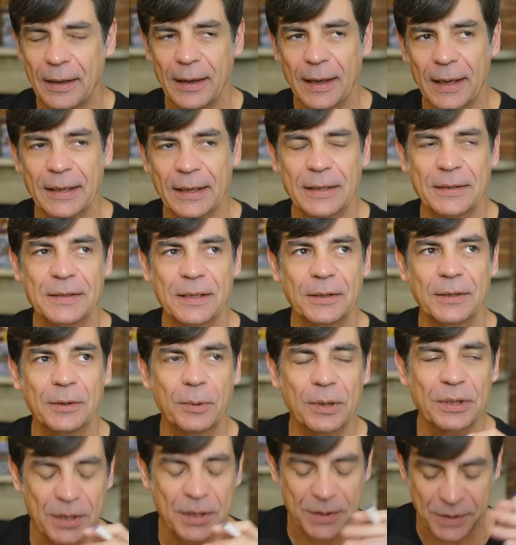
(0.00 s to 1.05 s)
and
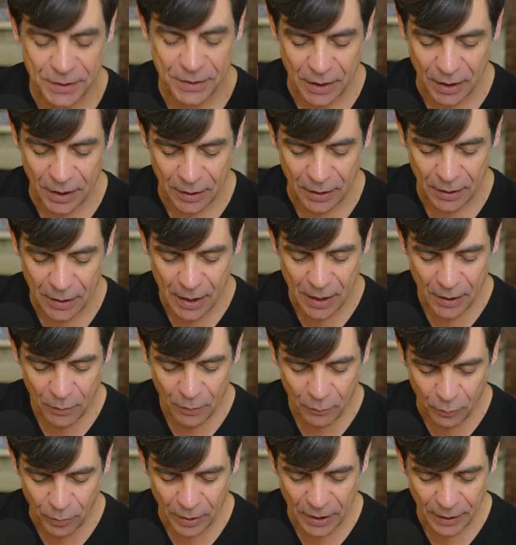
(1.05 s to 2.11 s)
continuing, just saw
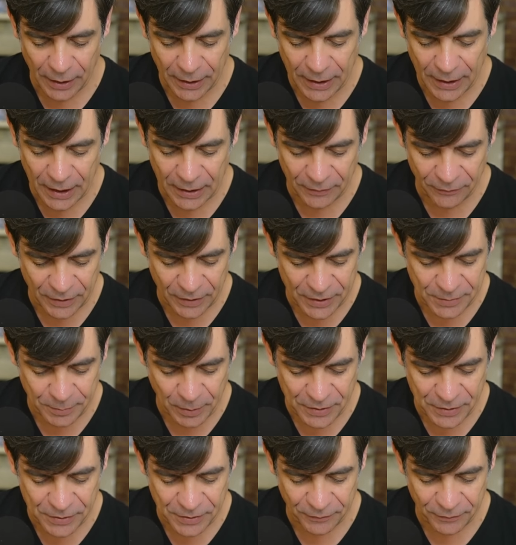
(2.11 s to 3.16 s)
really kind of
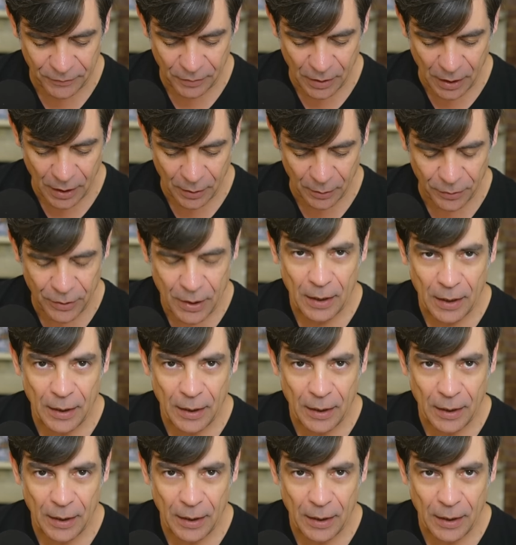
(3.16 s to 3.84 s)
explosive growth.